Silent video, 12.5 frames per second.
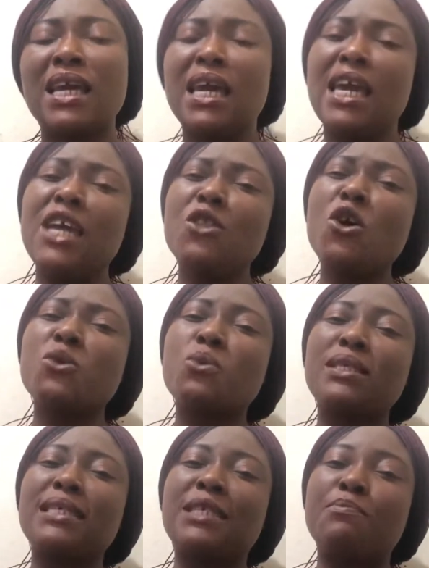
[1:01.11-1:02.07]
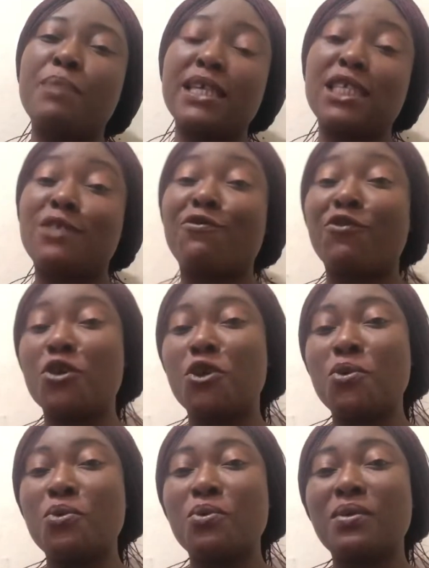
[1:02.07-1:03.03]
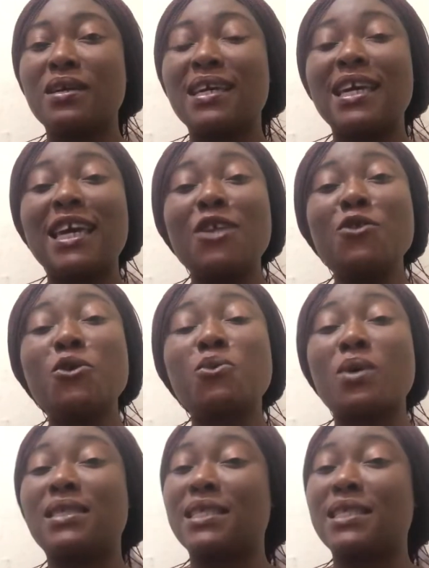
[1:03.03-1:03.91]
He knows what is best for you. He knows what